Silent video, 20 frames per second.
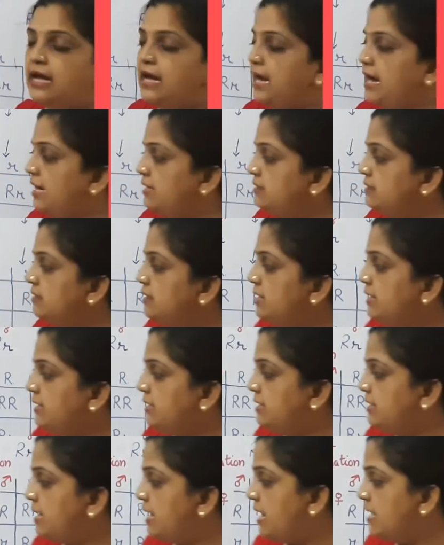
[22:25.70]
and
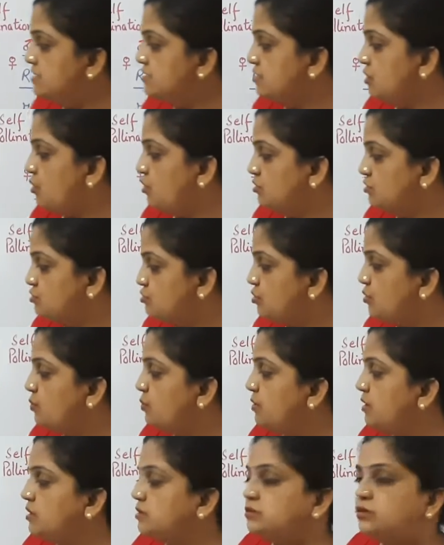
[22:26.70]
he has also
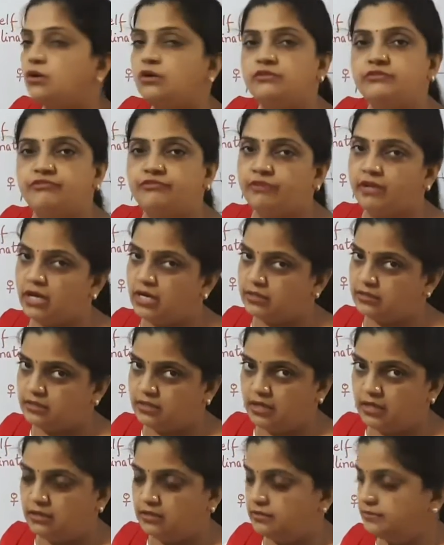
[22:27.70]
worked on flower
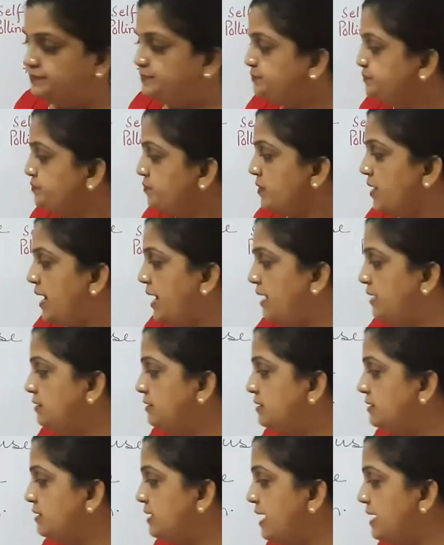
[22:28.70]
color. And
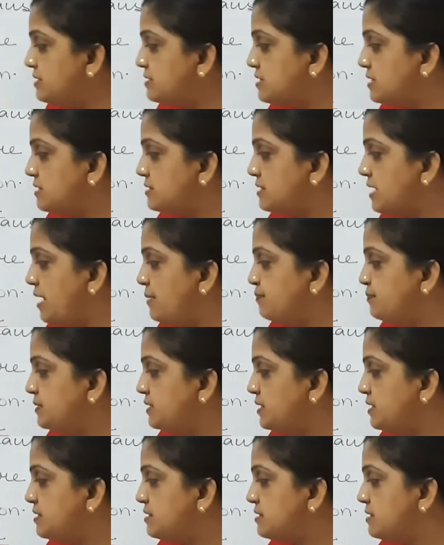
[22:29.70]
the next example
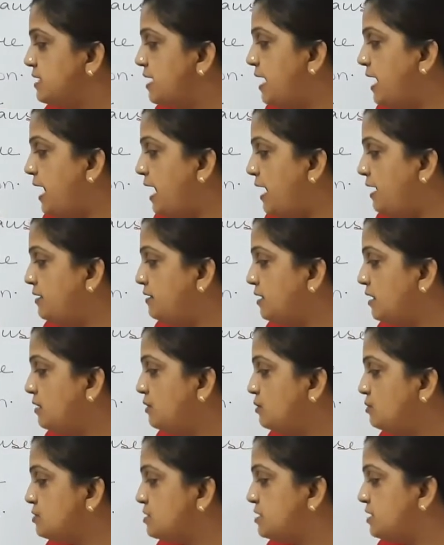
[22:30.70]
is
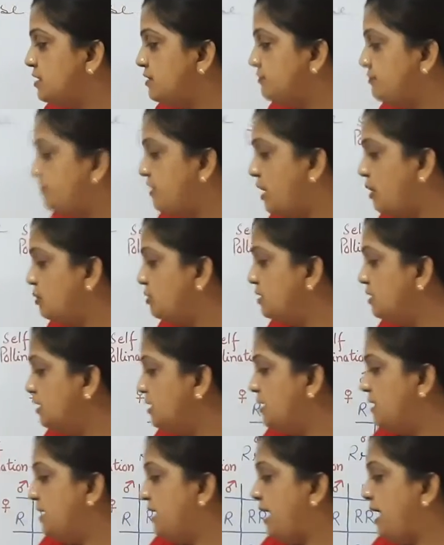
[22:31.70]
Andalusian fowl,
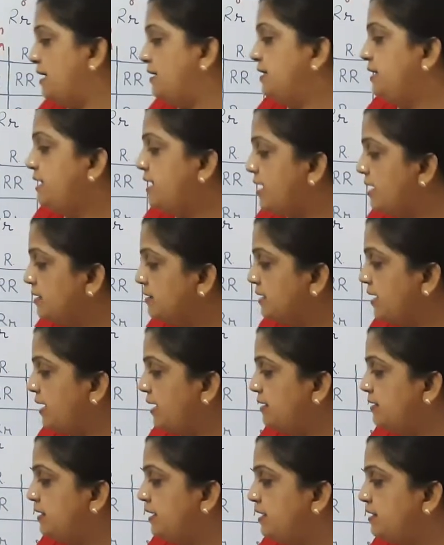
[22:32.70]

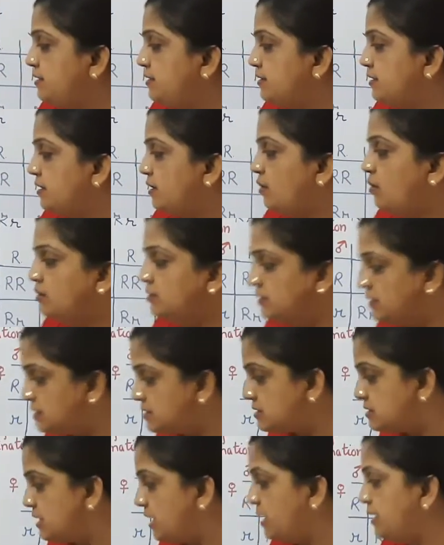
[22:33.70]
and on
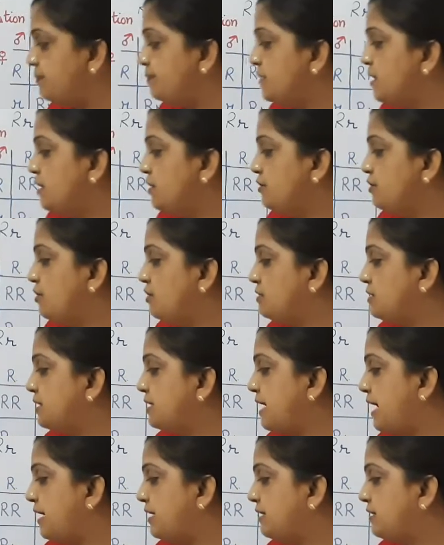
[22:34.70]
this type the
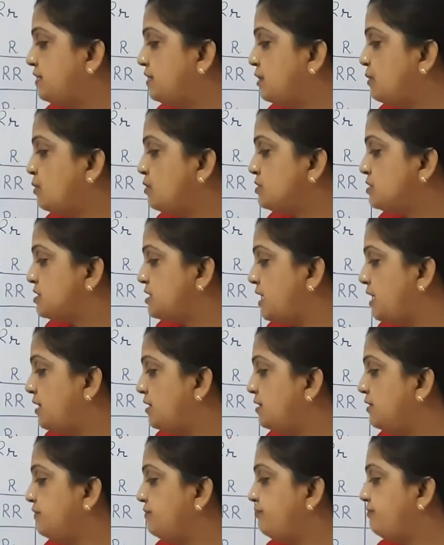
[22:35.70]
character was
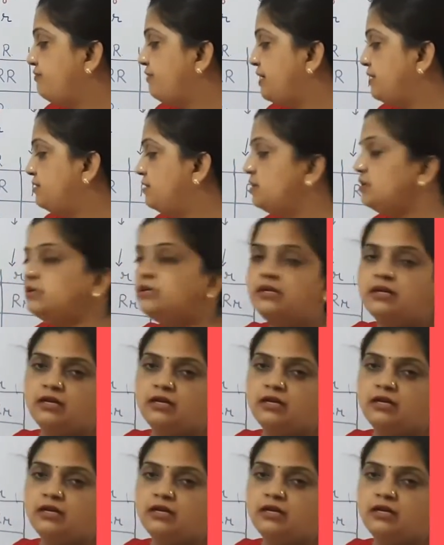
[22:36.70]
taken feather